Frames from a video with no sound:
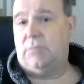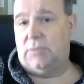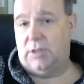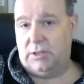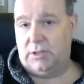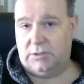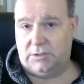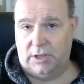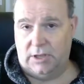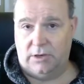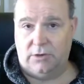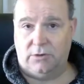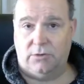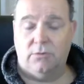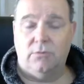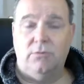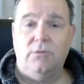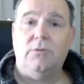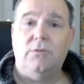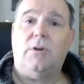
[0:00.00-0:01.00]
they send
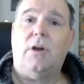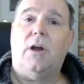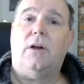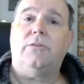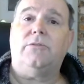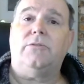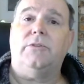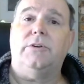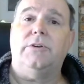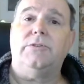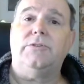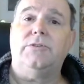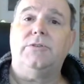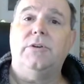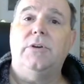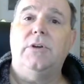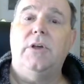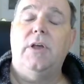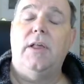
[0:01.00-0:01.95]
you a new cartridge.